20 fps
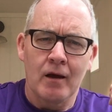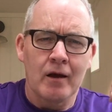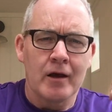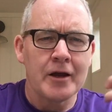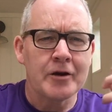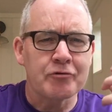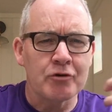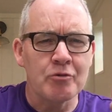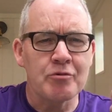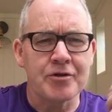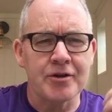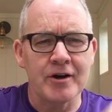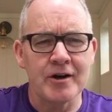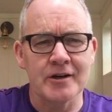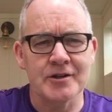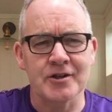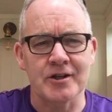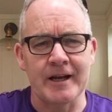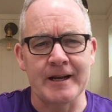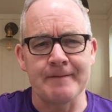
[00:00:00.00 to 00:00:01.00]
He grew
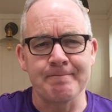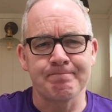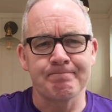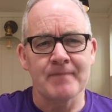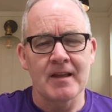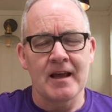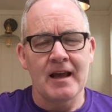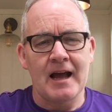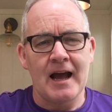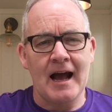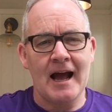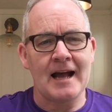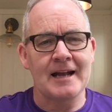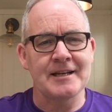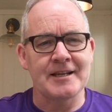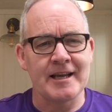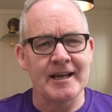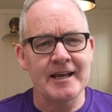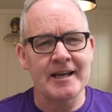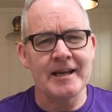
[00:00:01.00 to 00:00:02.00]
thirsty
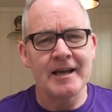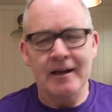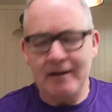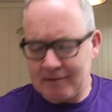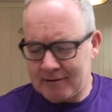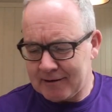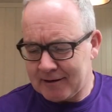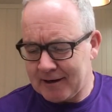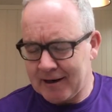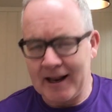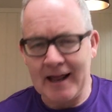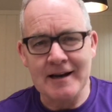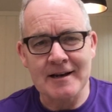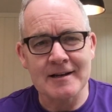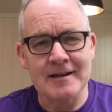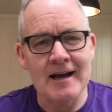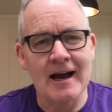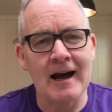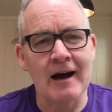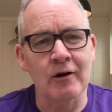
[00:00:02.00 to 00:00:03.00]
and he
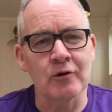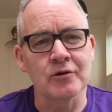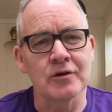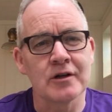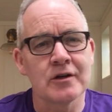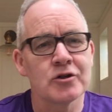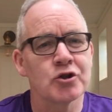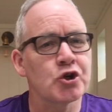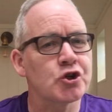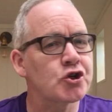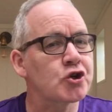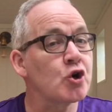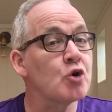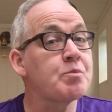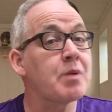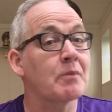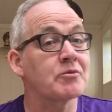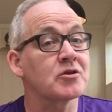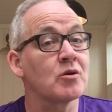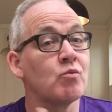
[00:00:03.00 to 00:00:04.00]
leant down to
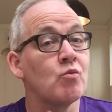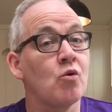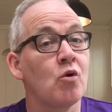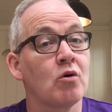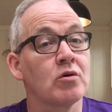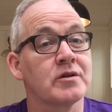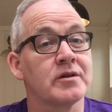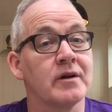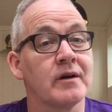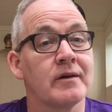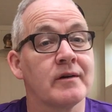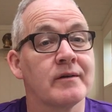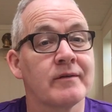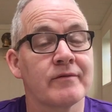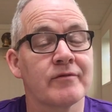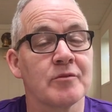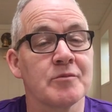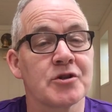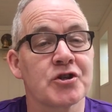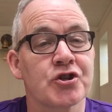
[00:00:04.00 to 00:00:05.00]
scoop up some water
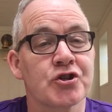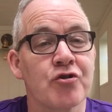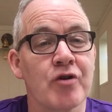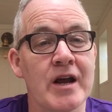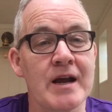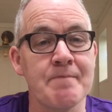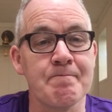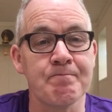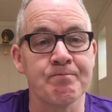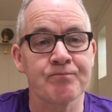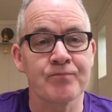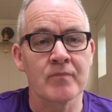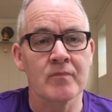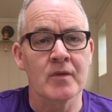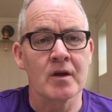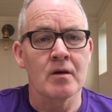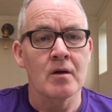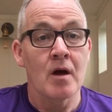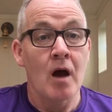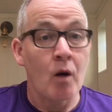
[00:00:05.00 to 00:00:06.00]
from a stream,
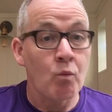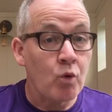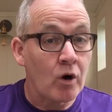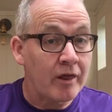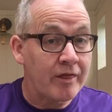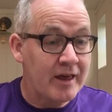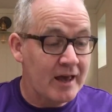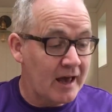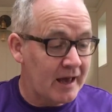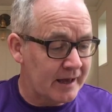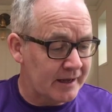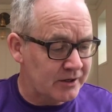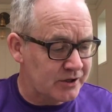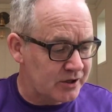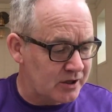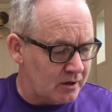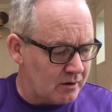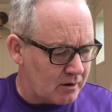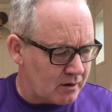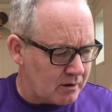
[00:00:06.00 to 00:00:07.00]
and one of the
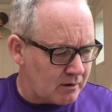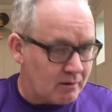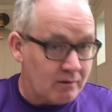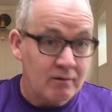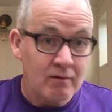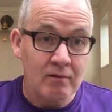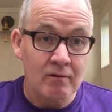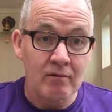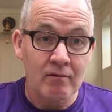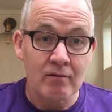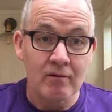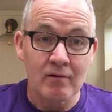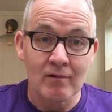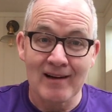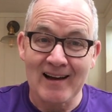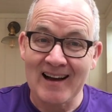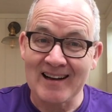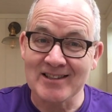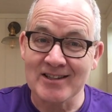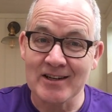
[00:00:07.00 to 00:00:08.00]
eggs
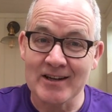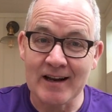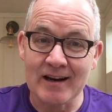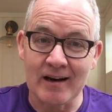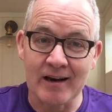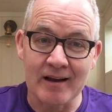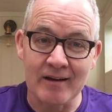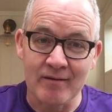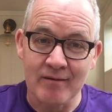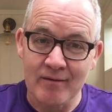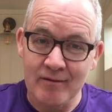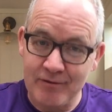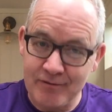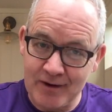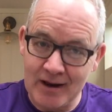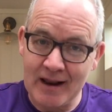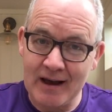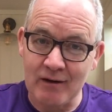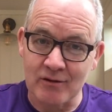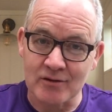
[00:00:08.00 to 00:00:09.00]
accidentally
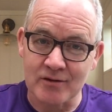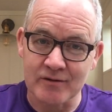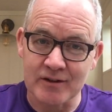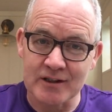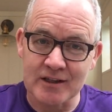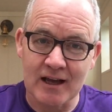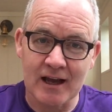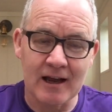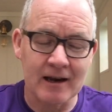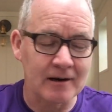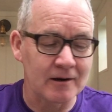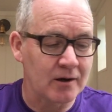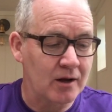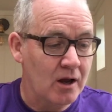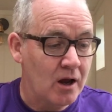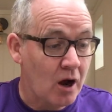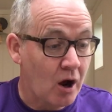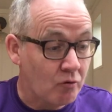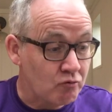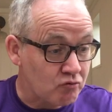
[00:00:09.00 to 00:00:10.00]
fell out of his hand
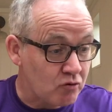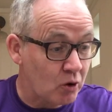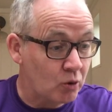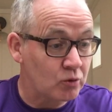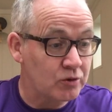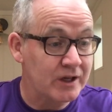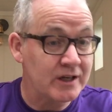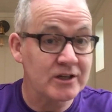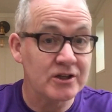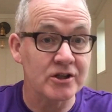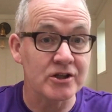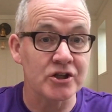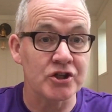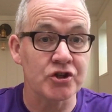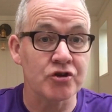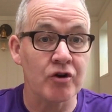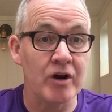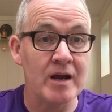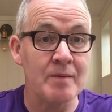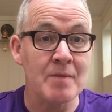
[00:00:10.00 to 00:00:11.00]
and rolled into the
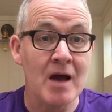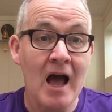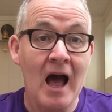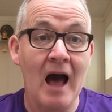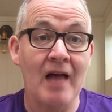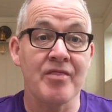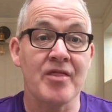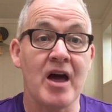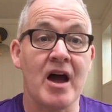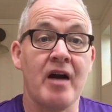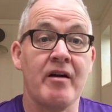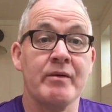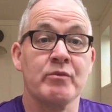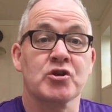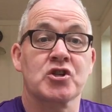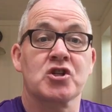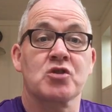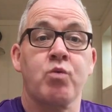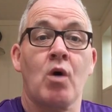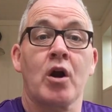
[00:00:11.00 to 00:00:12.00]
stream, and there it
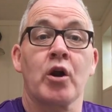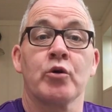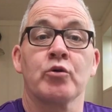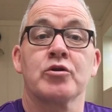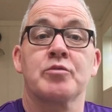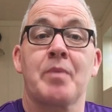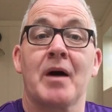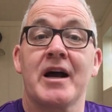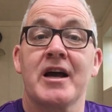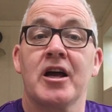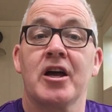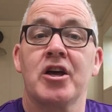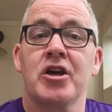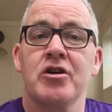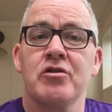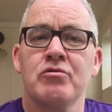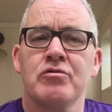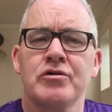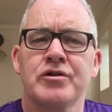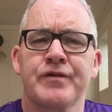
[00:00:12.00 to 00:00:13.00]
was swallowed by a
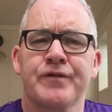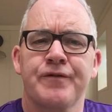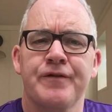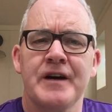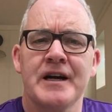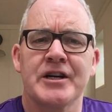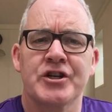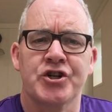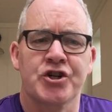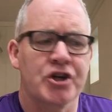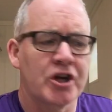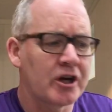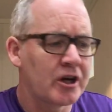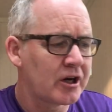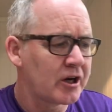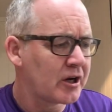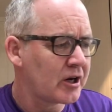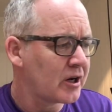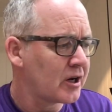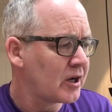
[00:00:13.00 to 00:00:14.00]
huge fish,
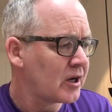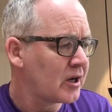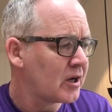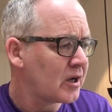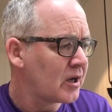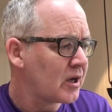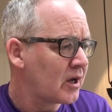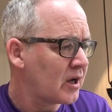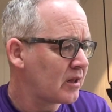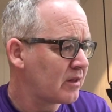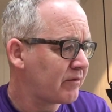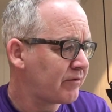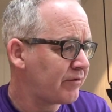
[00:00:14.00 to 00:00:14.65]
and the